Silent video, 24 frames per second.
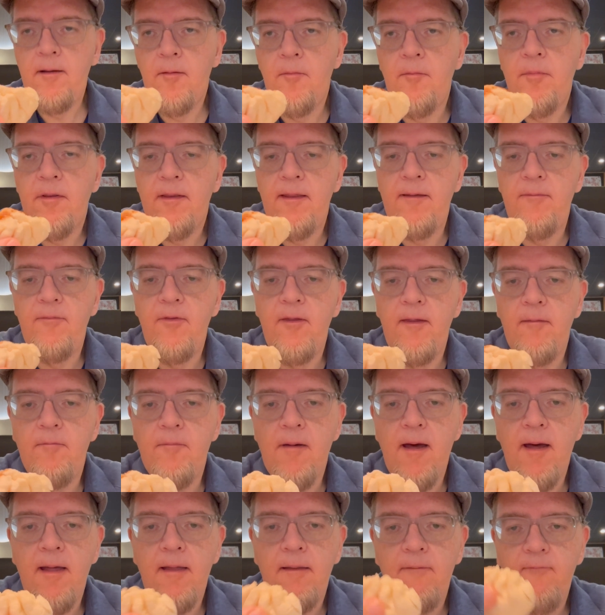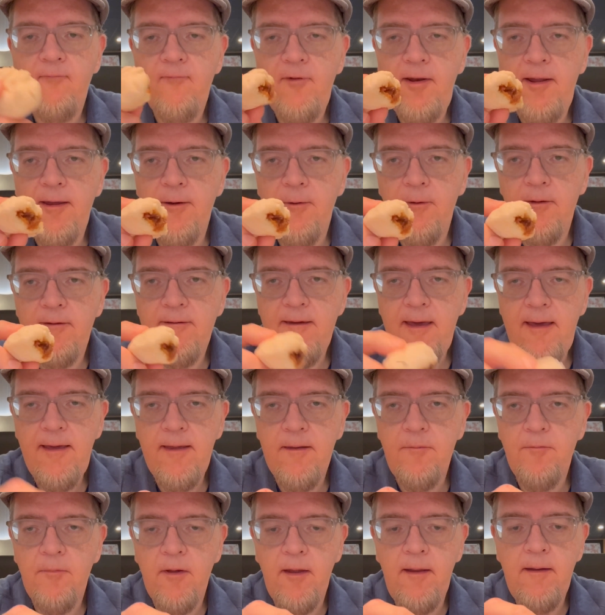Don't believe that my video is
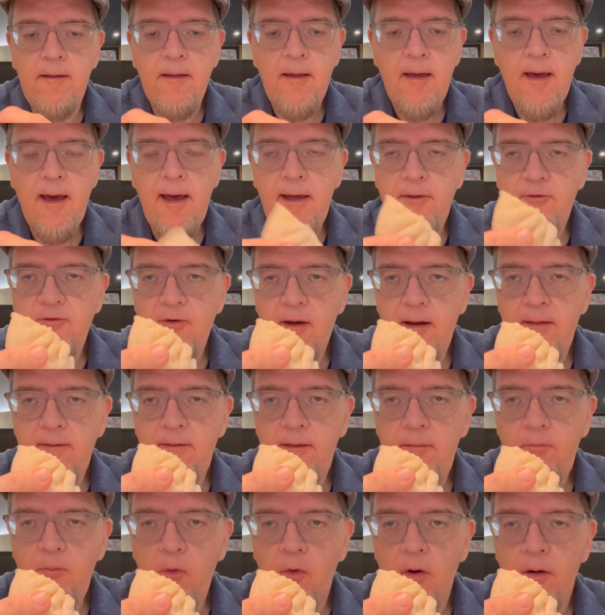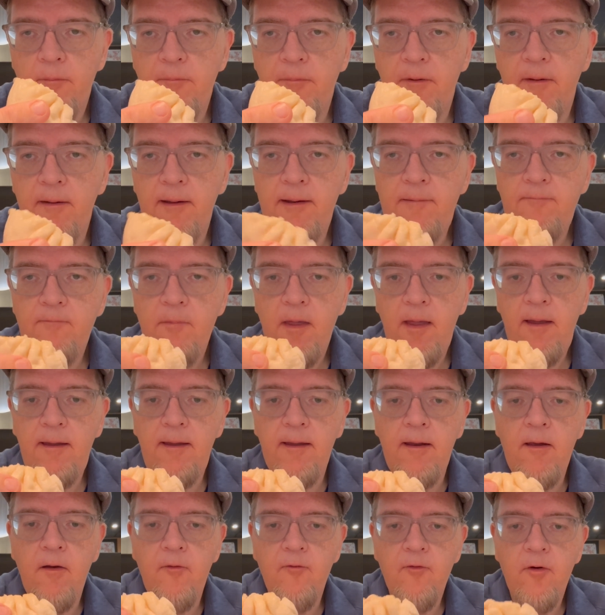taken, but I tried the pork bun.
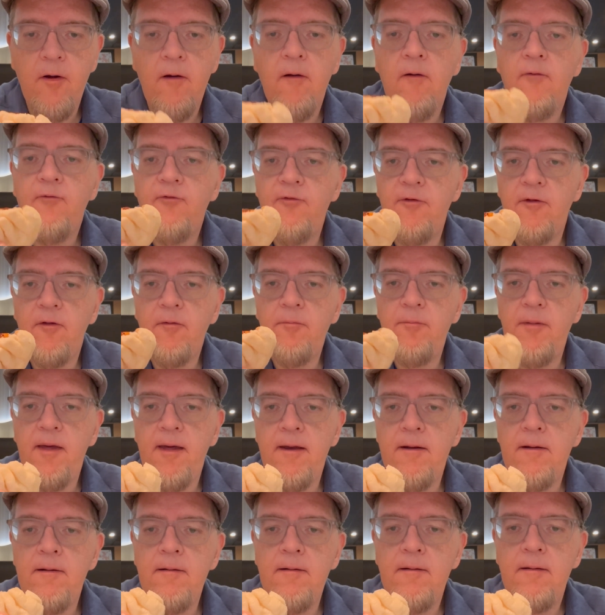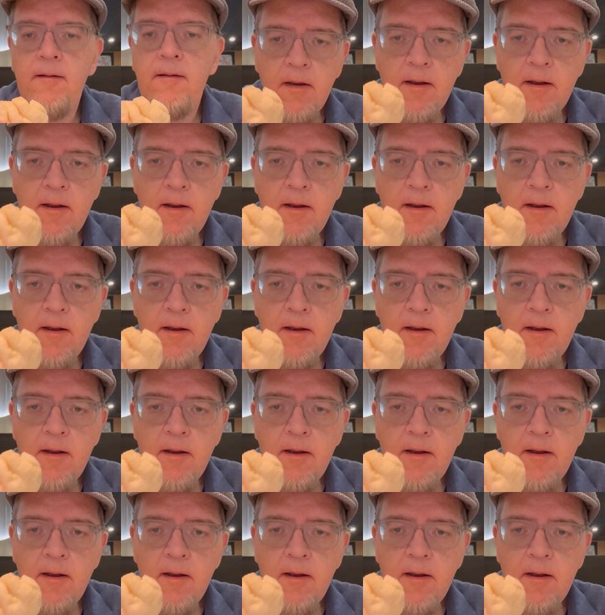Again, overall feel better.